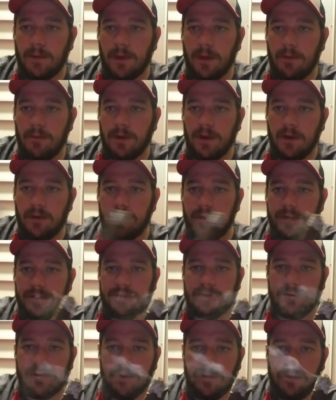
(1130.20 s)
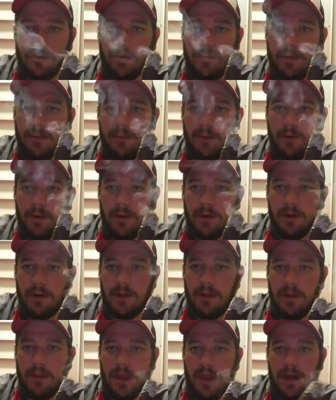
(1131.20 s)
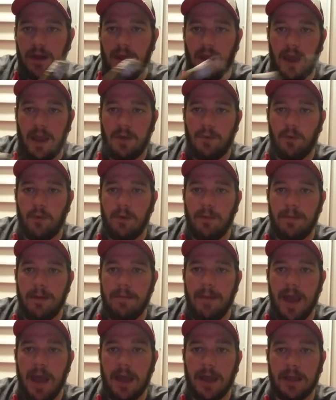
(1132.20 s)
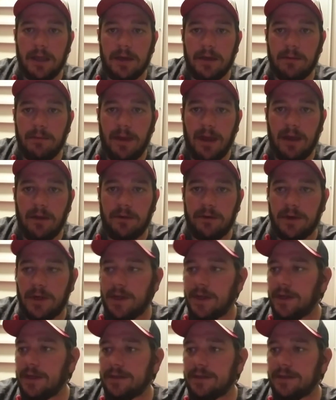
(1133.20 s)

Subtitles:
I'm gonna go into it a little bit more, and then I will be back in about